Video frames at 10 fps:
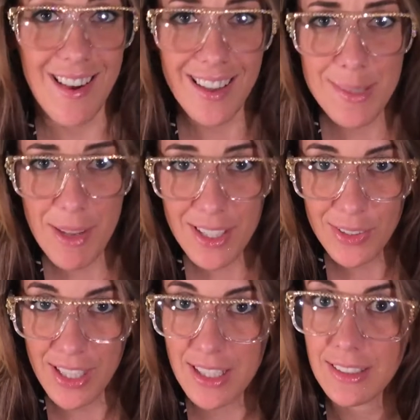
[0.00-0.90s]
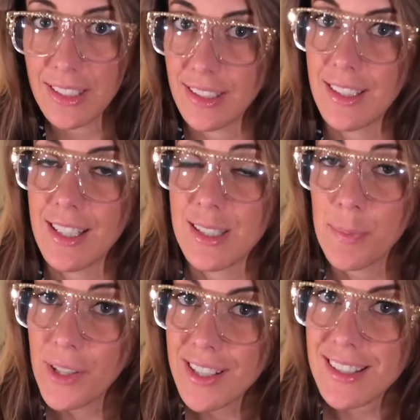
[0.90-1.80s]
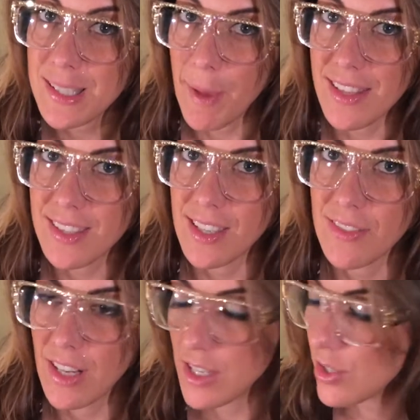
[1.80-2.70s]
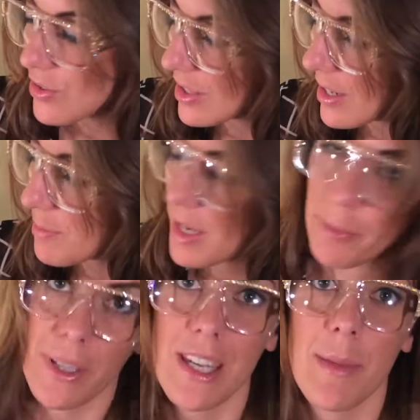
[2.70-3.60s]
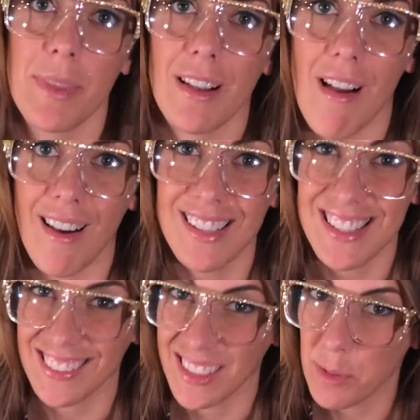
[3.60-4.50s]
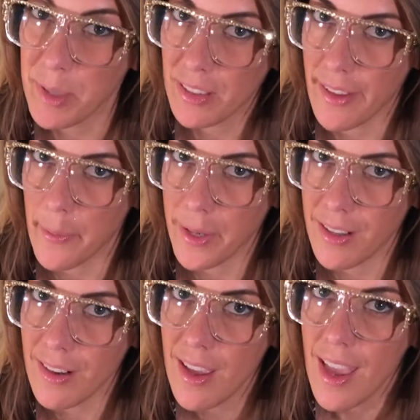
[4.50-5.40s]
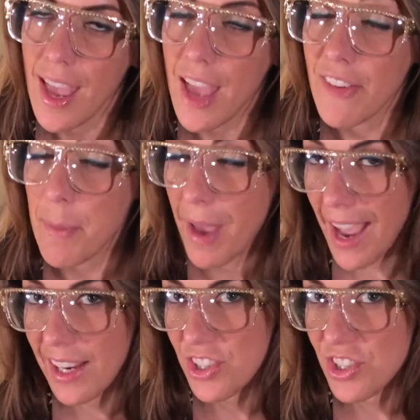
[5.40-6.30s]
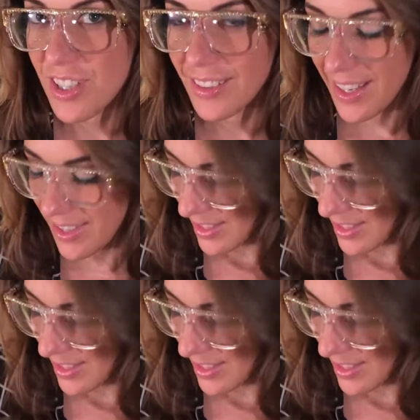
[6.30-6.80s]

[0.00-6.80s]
cosmetic grade glitter is pretty expensive, and I knew that I'd be able to keep the cost a little bit lower if I packaged it like